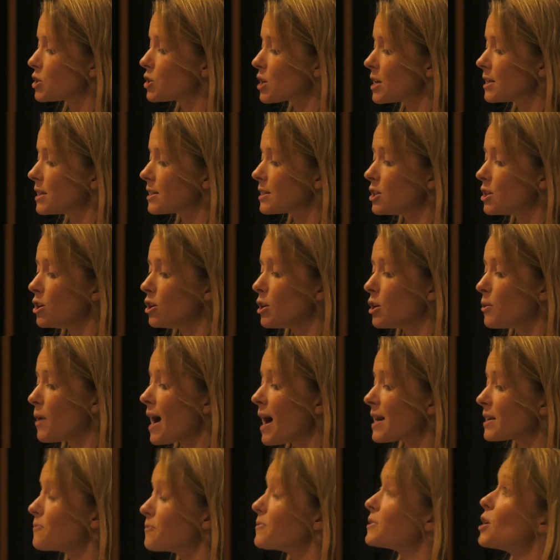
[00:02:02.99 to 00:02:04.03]
teaches studio
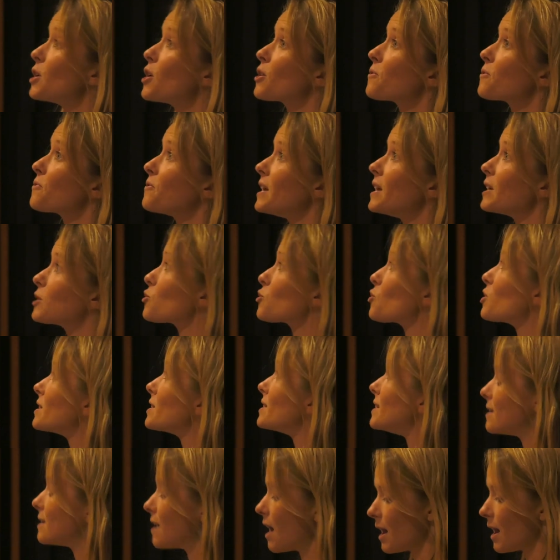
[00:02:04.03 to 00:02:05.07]
art and photography at
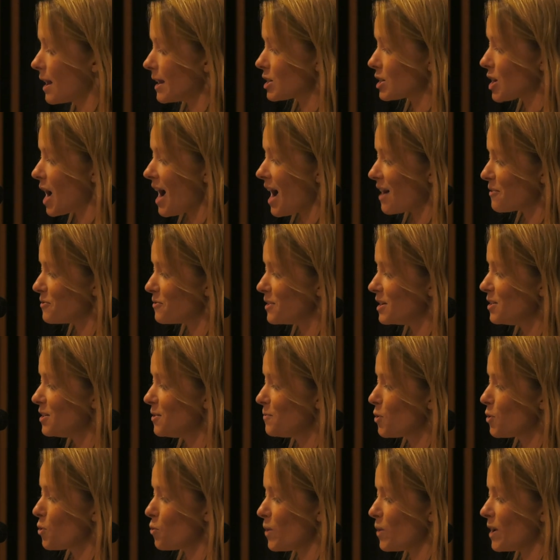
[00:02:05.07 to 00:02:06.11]
Trinity College, Hartford,
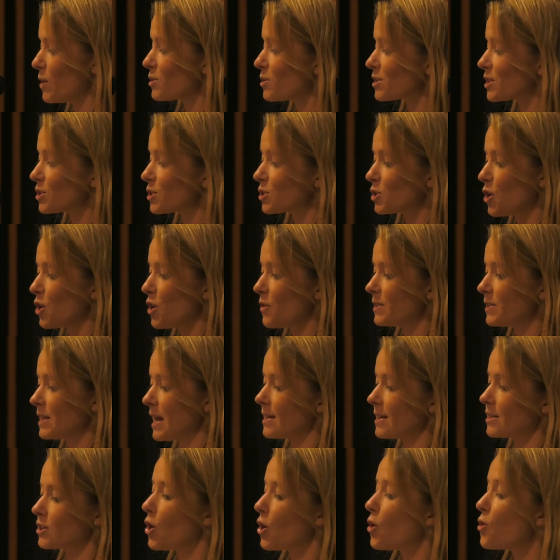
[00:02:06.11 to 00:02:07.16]
where he also serves
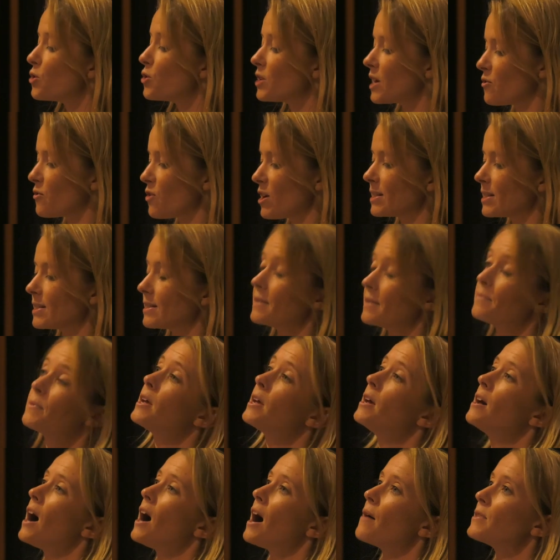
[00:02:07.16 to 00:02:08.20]
as co-director
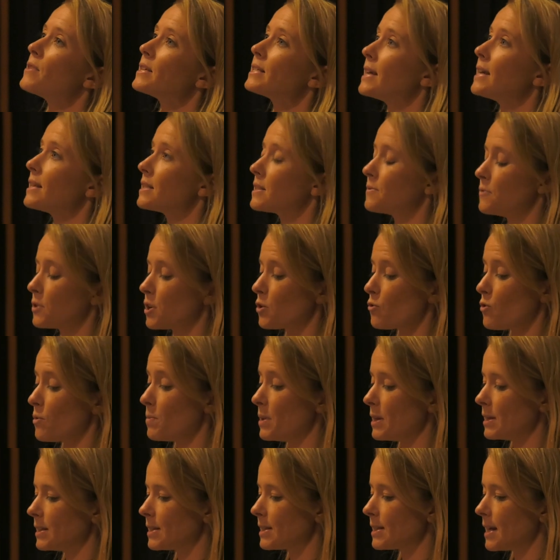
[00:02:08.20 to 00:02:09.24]
of the Center for
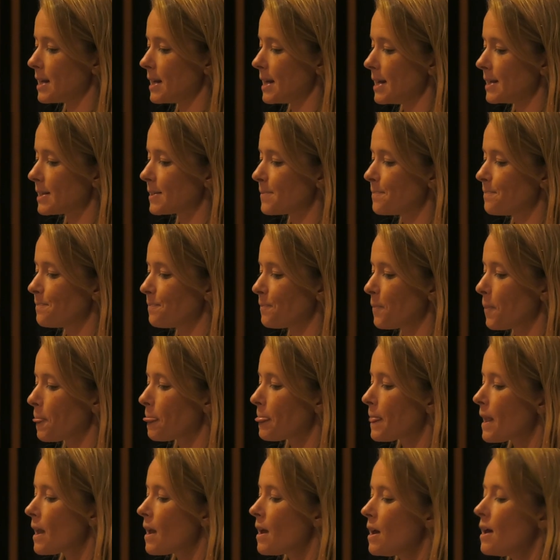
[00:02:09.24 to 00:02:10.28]
Caribbean Studies.
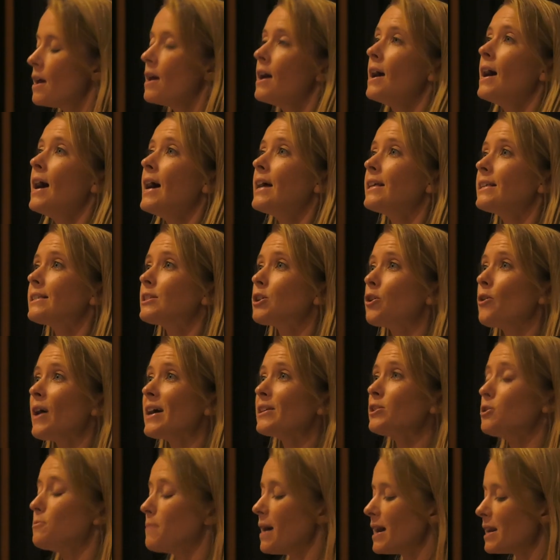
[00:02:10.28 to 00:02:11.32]
So
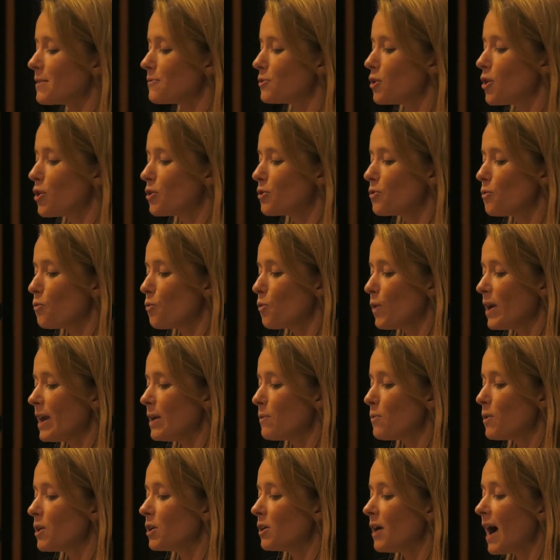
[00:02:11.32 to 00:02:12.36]
as you might have known,
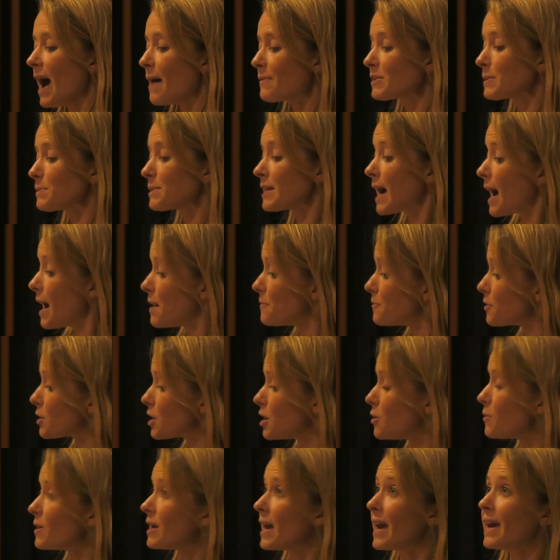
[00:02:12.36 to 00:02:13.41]
we will have some time for
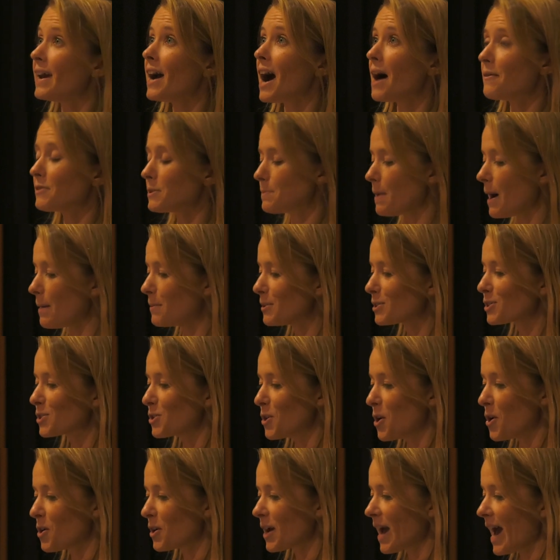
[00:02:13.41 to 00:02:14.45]
Q&A after Pablo's
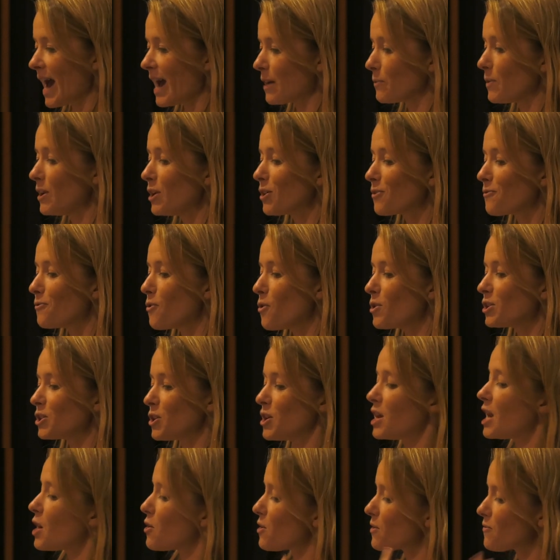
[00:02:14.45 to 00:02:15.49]
talk, and we look forward to
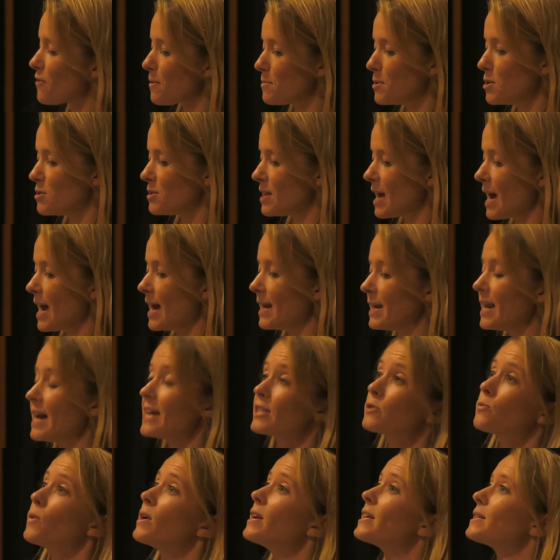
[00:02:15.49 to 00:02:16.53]
hearing from you then,
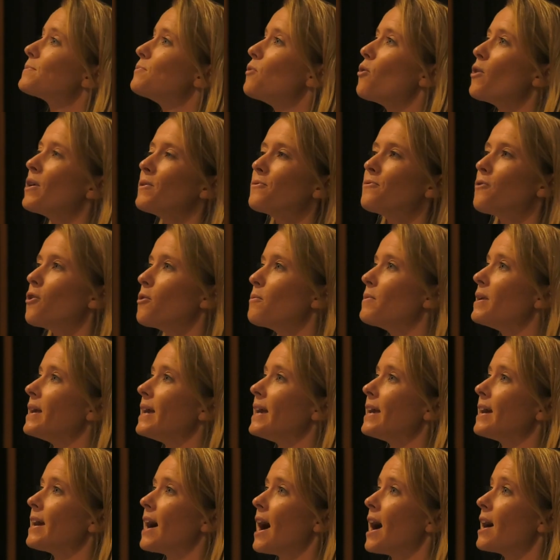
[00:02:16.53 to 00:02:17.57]
as well as more
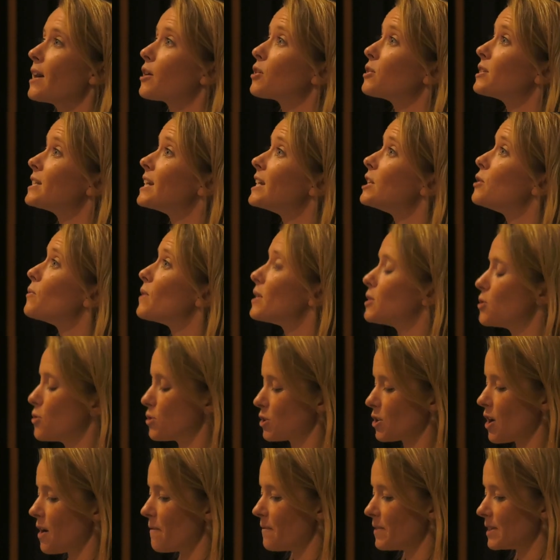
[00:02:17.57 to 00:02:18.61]
informally uh, continuing
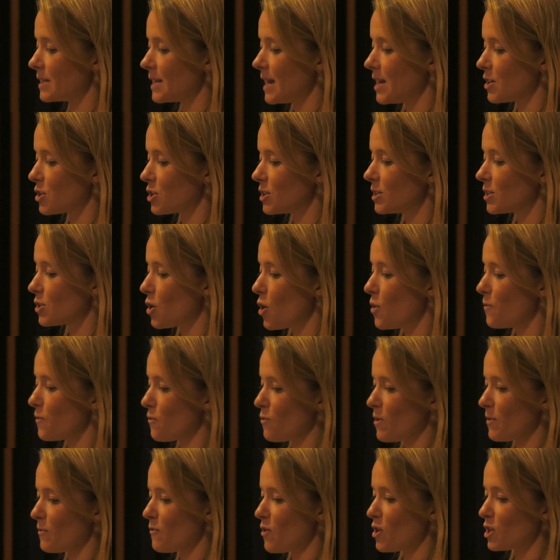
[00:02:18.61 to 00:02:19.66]
those conversations
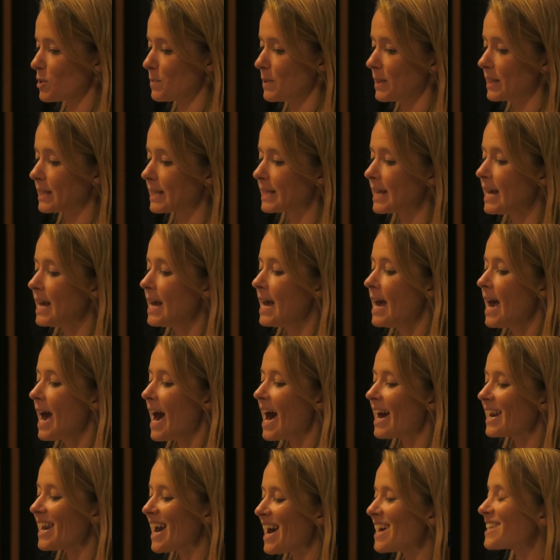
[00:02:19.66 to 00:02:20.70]
over refreshments.
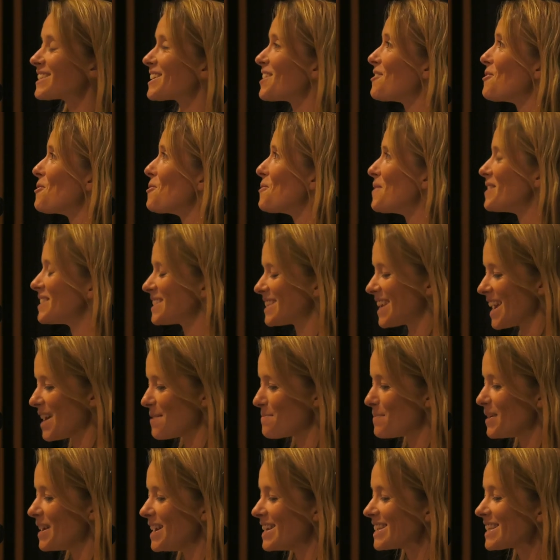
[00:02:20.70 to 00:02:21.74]
And as I always
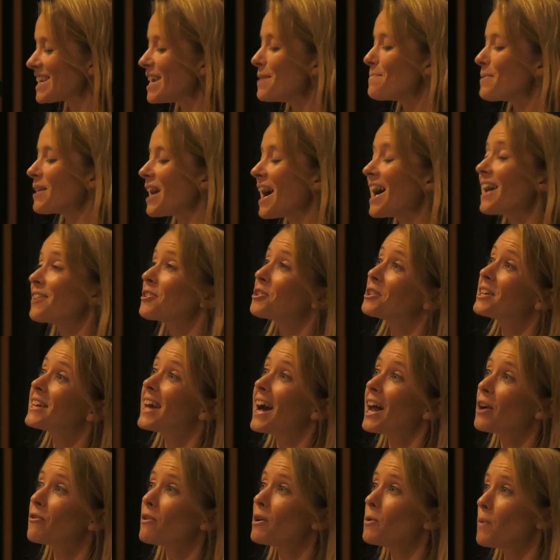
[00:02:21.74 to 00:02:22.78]
say, please keep an eye on the
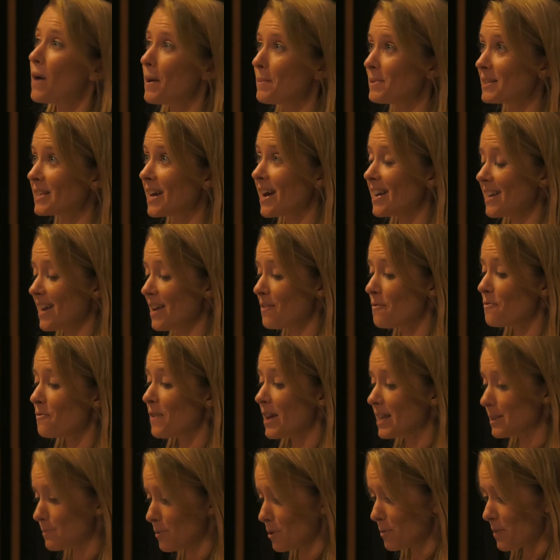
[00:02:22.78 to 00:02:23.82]
gallery website and
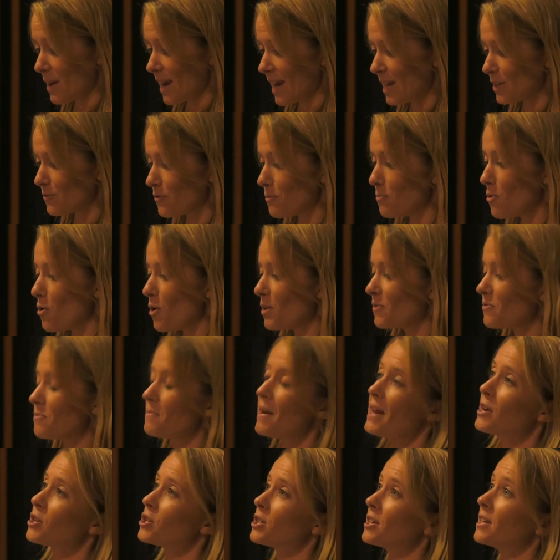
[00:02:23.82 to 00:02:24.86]
Facebook page for more
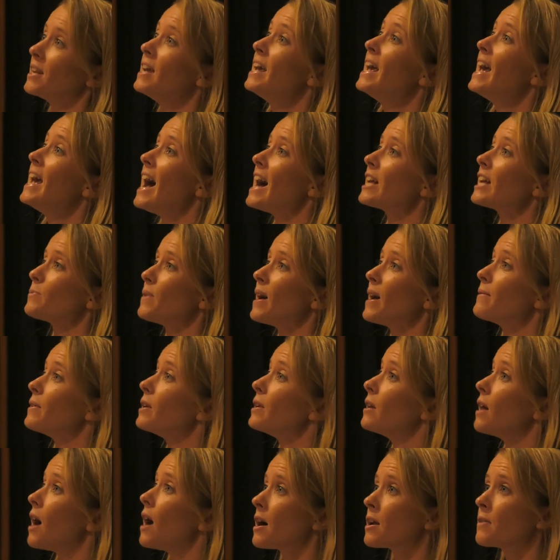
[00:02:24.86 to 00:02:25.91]
information, as we have a
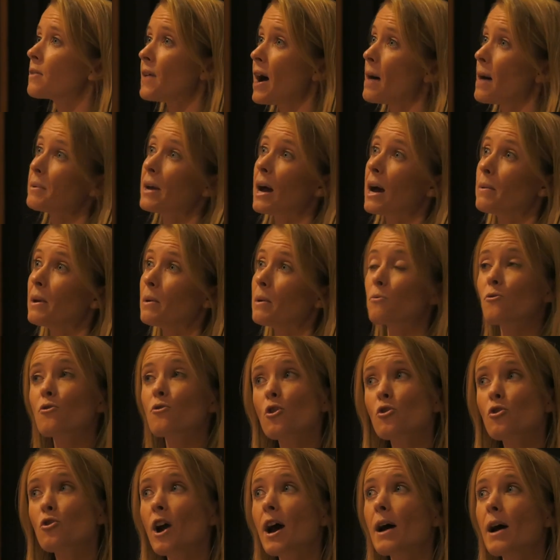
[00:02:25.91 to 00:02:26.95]
lot of upcoming
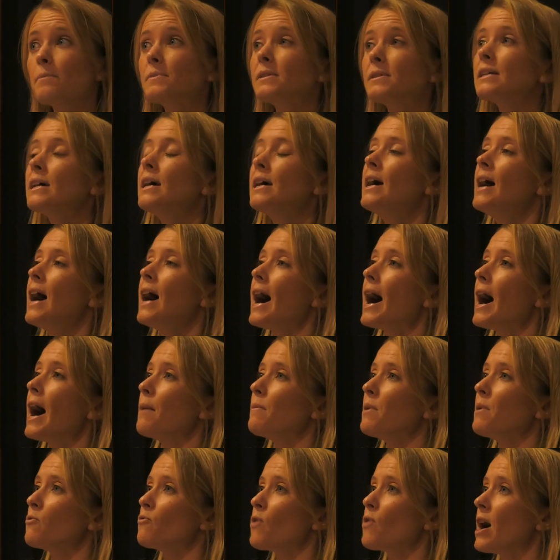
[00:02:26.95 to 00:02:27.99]
programs
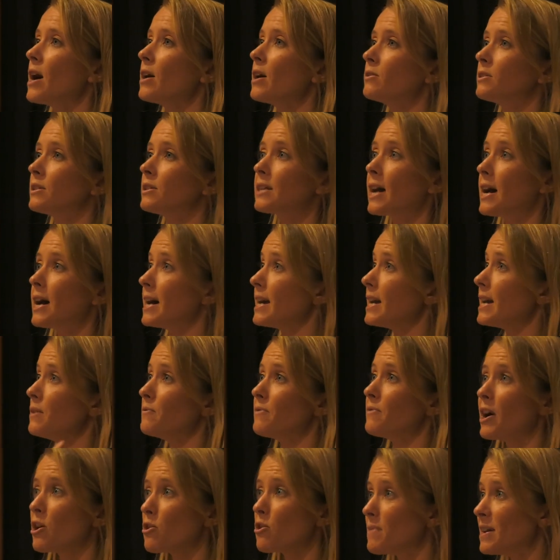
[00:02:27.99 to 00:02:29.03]
um, around uh,
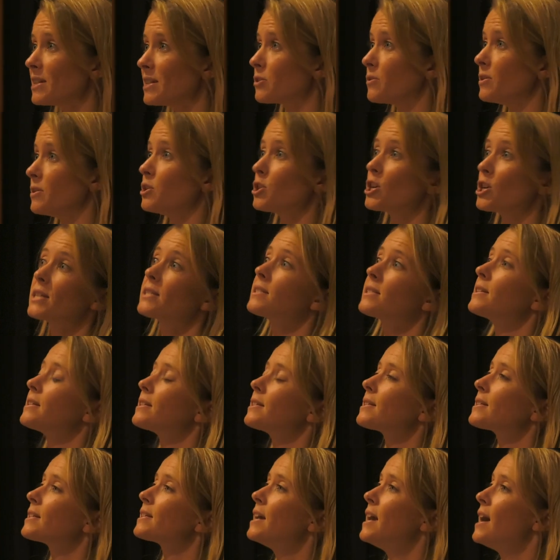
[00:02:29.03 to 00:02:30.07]
environmental
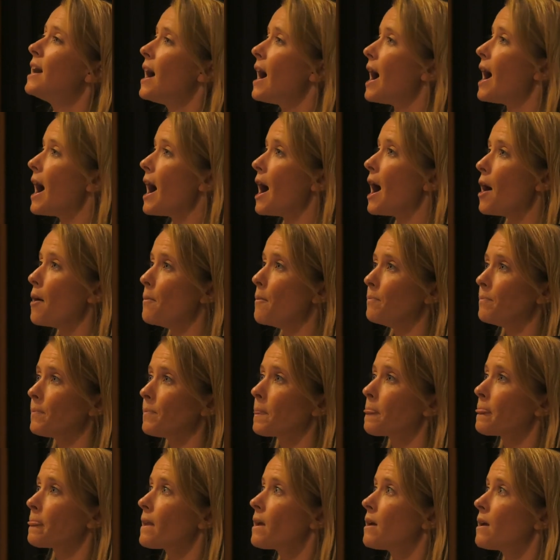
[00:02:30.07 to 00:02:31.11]
injustice,
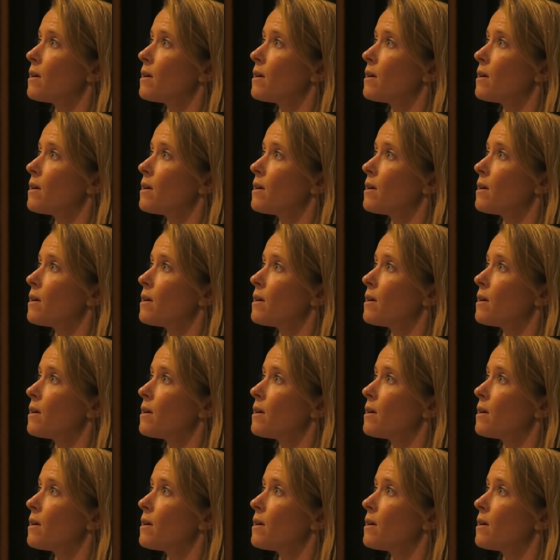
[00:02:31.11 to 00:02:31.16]
um,